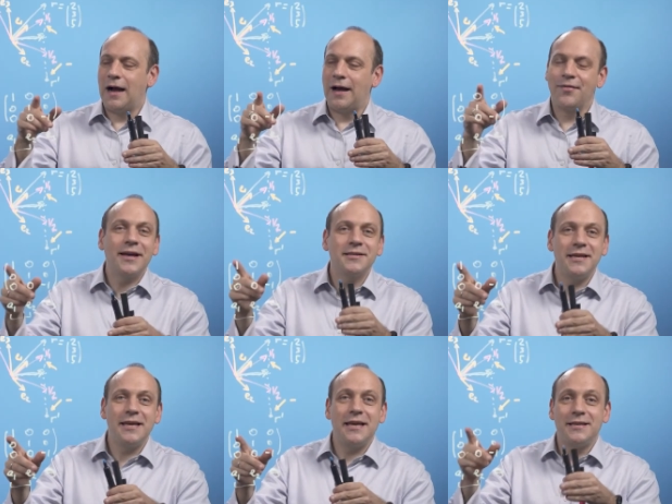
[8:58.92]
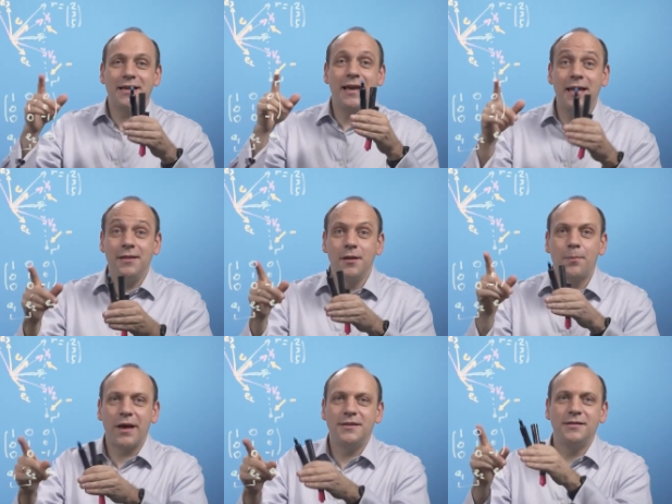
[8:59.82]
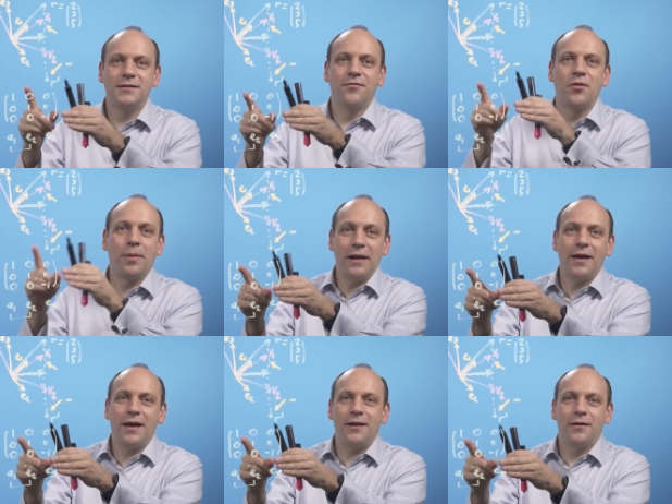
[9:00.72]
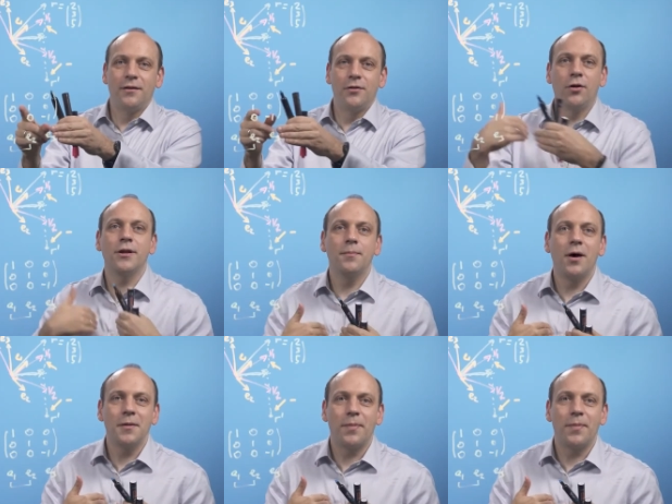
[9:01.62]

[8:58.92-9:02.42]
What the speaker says: And that TE is in the basis of the plane, not in my